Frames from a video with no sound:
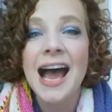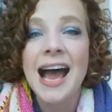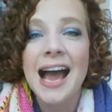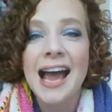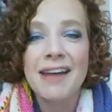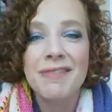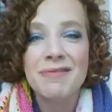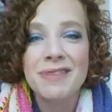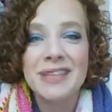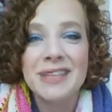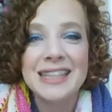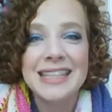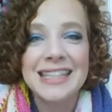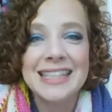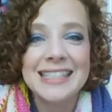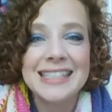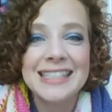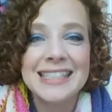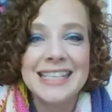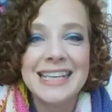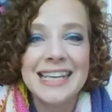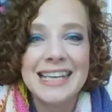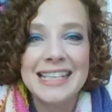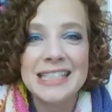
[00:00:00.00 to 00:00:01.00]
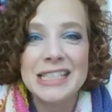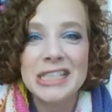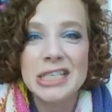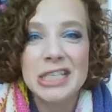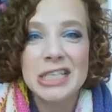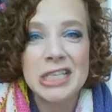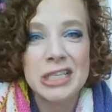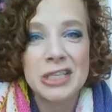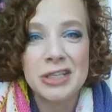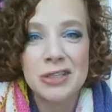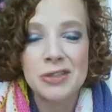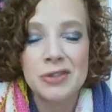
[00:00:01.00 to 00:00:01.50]
I've been listening
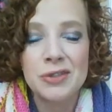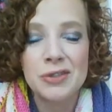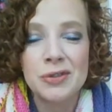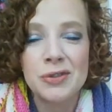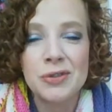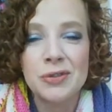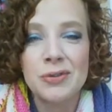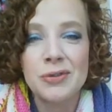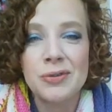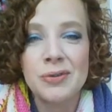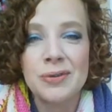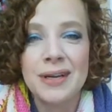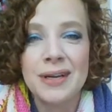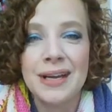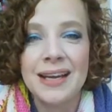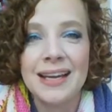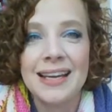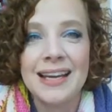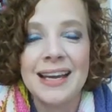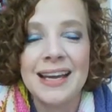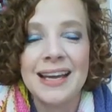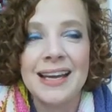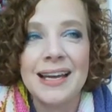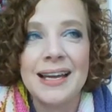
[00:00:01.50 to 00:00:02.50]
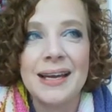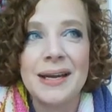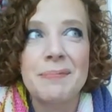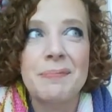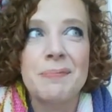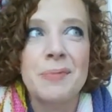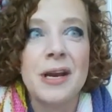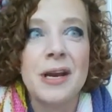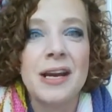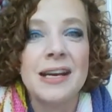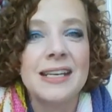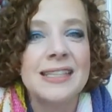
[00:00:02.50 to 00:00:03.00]
to
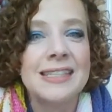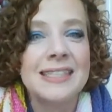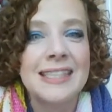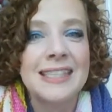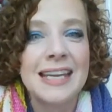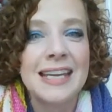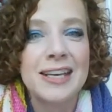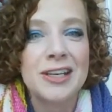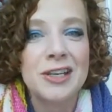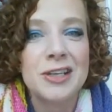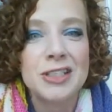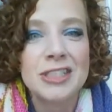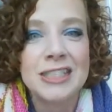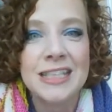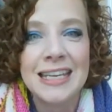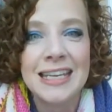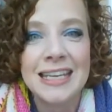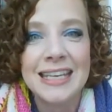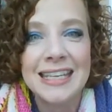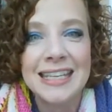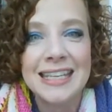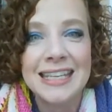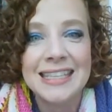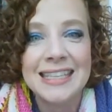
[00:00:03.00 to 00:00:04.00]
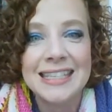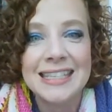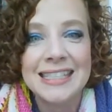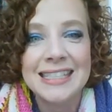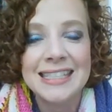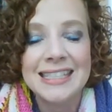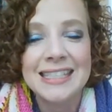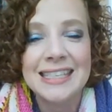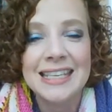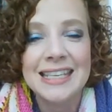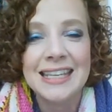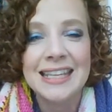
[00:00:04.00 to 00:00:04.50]
Brandon
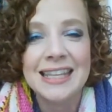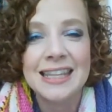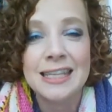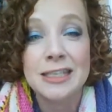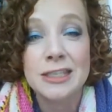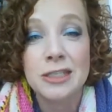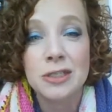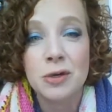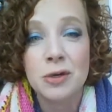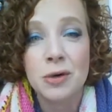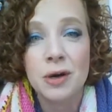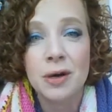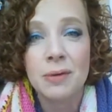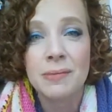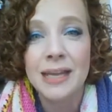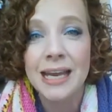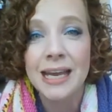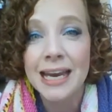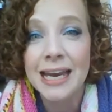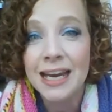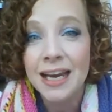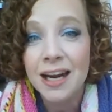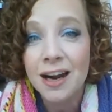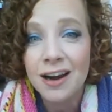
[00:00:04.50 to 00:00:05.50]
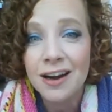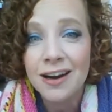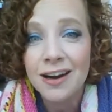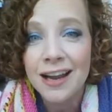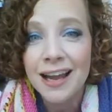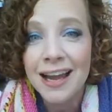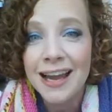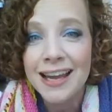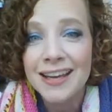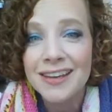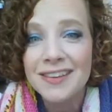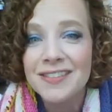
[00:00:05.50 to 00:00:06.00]
Sanderson's The Stormlight
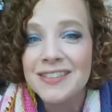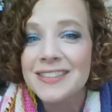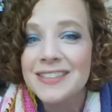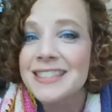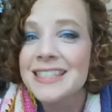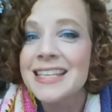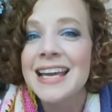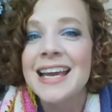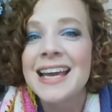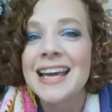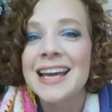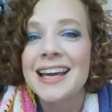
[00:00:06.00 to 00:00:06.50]
Archives.